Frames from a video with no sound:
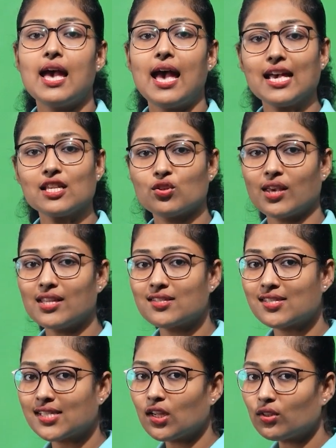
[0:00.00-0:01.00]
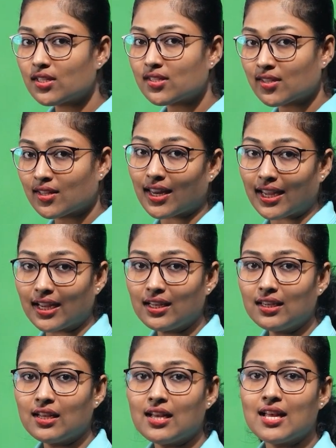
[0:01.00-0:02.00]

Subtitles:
As you can see on the screen,